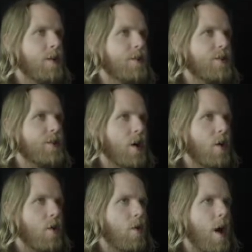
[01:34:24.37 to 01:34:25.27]

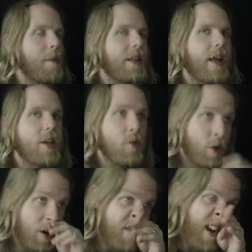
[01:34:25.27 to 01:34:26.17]
So, I mean, like, you
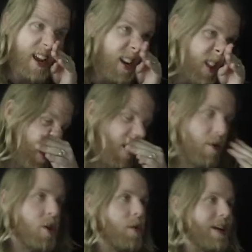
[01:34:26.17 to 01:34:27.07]
could make it a thing
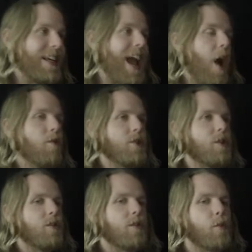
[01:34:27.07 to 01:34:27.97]
where you encounter